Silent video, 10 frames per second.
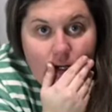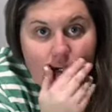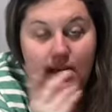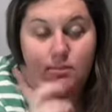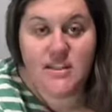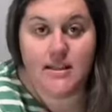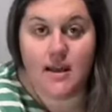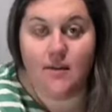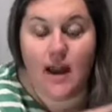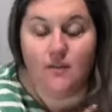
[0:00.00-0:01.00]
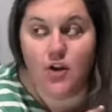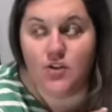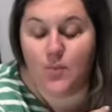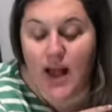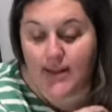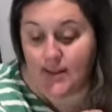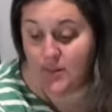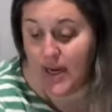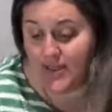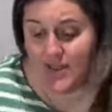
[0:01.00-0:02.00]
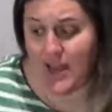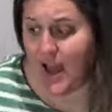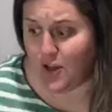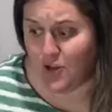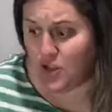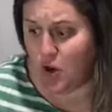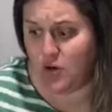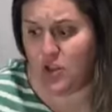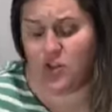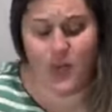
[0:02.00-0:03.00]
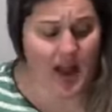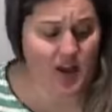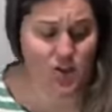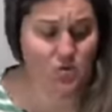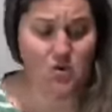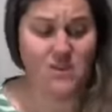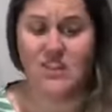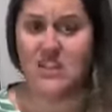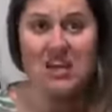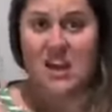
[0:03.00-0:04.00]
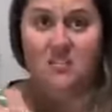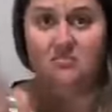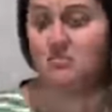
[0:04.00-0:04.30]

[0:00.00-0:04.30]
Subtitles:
Kim says, have I ever used black zip ties? Yeah, you can totally use black. You won't even see it.